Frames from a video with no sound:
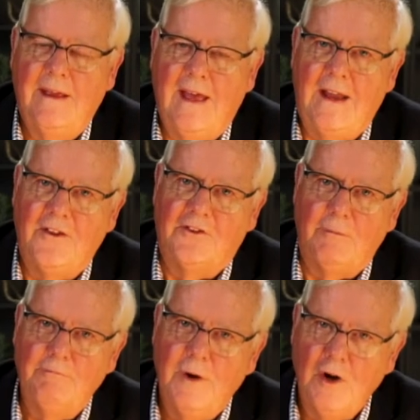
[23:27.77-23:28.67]
And it's a
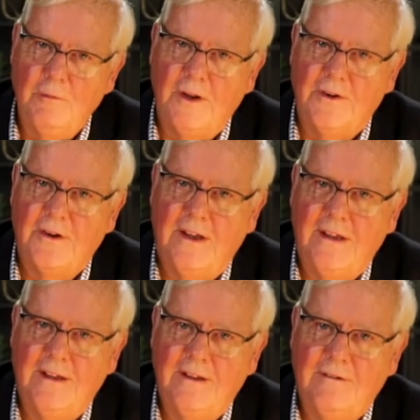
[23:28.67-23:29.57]
moment
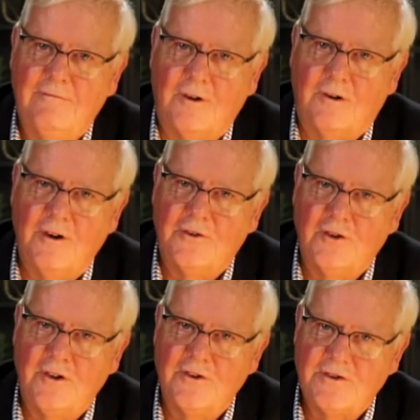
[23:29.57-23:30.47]
for
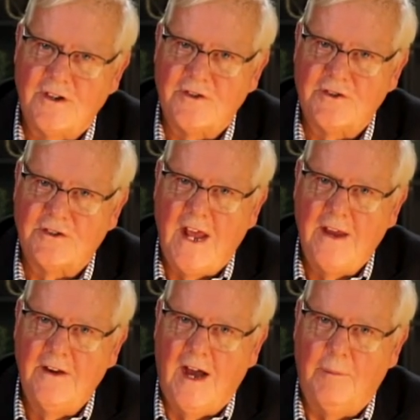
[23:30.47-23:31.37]
Christians to
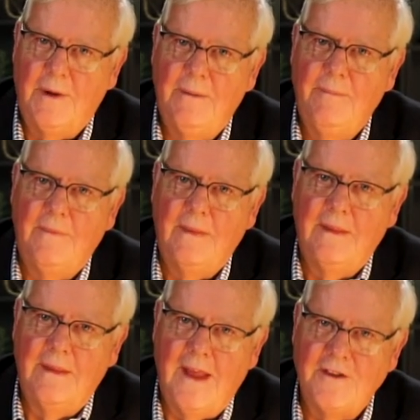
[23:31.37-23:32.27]
stand up
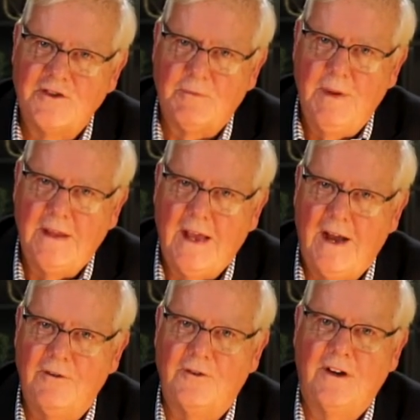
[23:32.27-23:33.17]
and speak
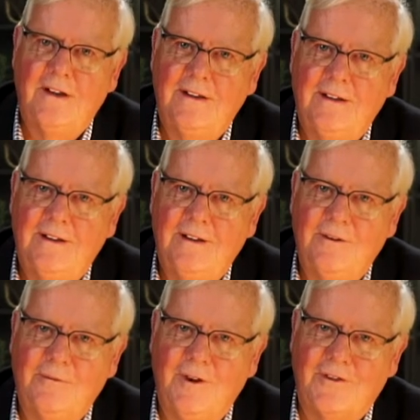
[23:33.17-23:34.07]
out
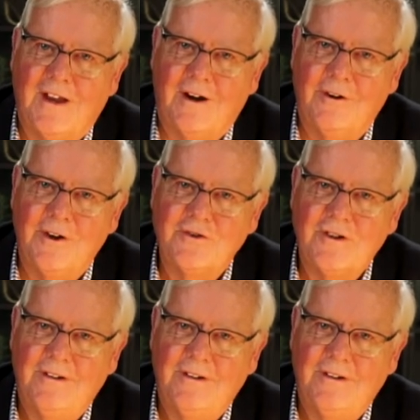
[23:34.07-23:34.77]
with courage.